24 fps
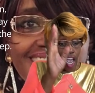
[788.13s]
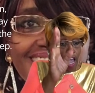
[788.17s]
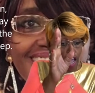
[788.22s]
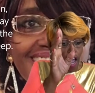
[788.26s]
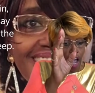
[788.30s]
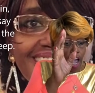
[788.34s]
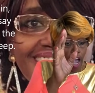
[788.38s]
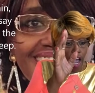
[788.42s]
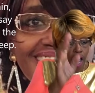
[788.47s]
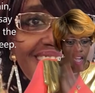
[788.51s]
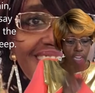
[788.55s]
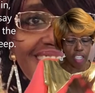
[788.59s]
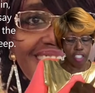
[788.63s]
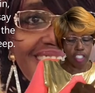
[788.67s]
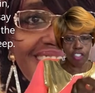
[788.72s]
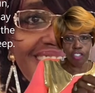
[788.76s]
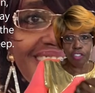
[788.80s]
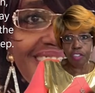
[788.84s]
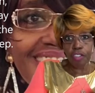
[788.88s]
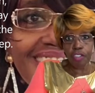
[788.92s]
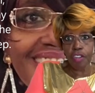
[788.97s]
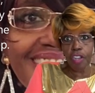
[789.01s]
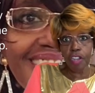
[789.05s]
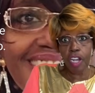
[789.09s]
uh,
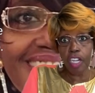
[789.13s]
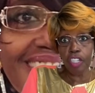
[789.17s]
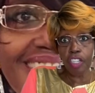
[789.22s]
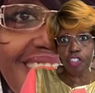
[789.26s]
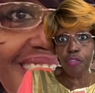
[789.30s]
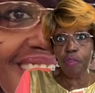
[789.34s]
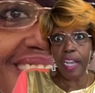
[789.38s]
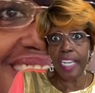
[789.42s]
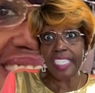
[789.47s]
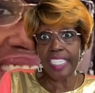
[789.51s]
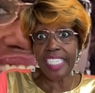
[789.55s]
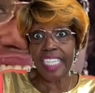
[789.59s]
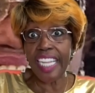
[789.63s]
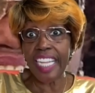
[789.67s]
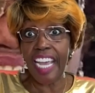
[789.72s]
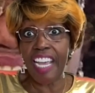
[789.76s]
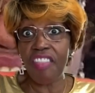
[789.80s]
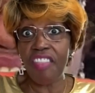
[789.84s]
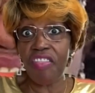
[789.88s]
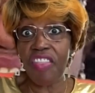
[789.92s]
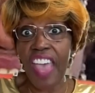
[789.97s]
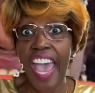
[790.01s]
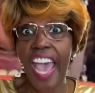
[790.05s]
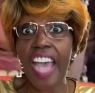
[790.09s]
uh,
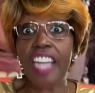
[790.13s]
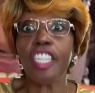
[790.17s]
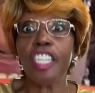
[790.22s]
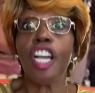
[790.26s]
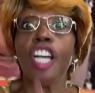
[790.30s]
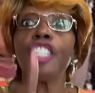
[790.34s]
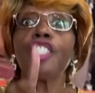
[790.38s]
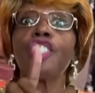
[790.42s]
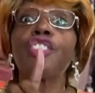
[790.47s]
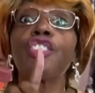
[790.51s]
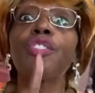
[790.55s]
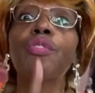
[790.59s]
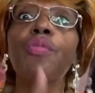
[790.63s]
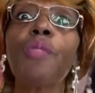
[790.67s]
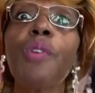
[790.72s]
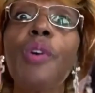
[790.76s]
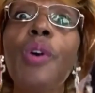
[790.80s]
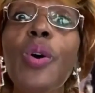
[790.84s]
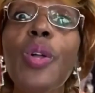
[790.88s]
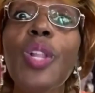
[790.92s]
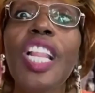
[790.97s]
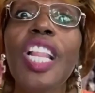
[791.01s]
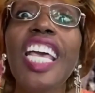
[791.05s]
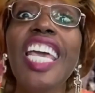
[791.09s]
translate that
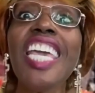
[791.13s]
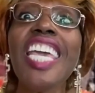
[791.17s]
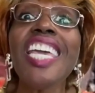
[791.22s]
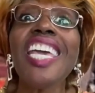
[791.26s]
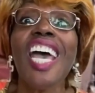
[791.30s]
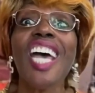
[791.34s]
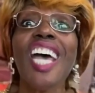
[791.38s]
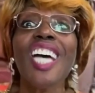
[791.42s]
truly,